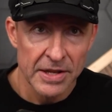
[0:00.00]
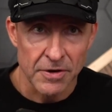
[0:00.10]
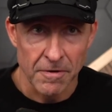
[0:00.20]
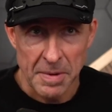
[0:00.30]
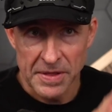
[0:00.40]

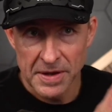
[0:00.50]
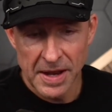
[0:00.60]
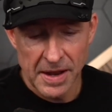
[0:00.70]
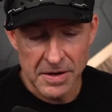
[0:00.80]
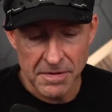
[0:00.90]
So, if by the
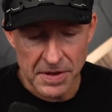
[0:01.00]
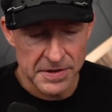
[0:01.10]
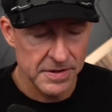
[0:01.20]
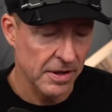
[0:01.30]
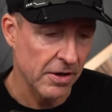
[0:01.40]
end of
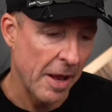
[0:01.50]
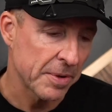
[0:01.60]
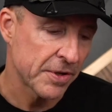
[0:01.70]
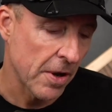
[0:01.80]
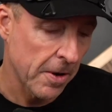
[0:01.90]
this little
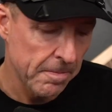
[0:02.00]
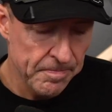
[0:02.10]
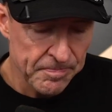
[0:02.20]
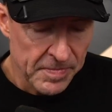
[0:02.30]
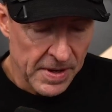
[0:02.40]
episode,
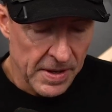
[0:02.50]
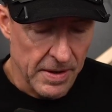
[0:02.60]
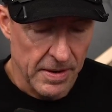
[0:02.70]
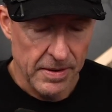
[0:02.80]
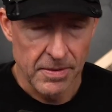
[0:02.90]

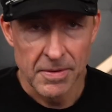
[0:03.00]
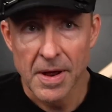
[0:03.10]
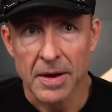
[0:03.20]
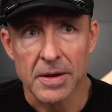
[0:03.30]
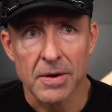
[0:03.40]
you're
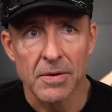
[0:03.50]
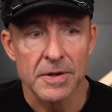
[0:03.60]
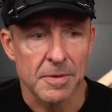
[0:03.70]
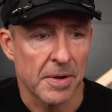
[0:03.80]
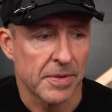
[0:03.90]
not
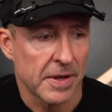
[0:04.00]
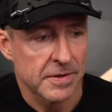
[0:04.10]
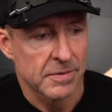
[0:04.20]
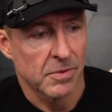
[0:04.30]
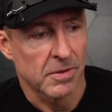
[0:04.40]
curious about
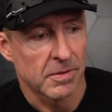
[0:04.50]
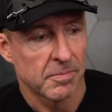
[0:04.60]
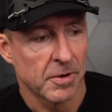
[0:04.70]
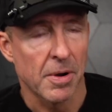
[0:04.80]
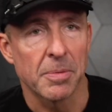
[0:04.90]
this, well,
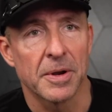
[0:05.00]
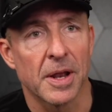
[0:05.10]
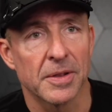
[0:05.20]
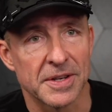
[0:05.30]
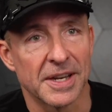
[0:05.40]
you're probably
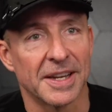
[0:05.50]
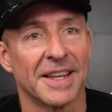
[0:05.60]
not listening.